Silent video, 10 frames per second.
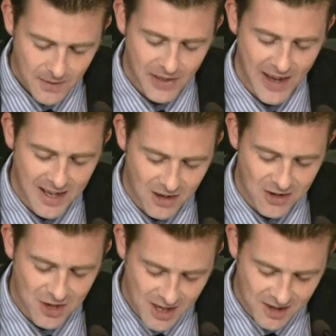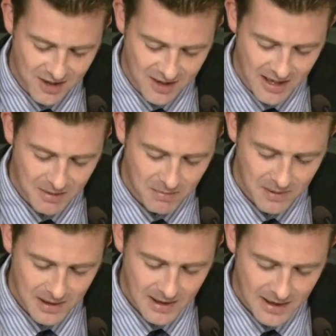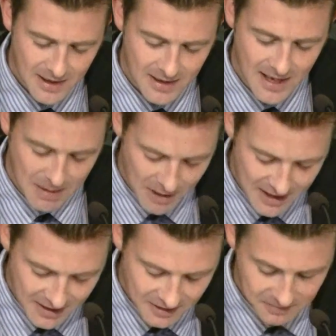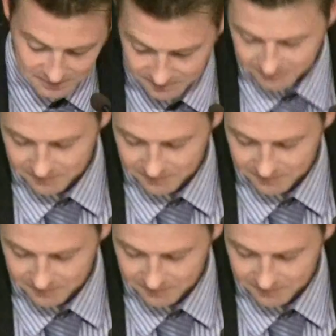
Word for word: We thank you in Jesus' name. Amen.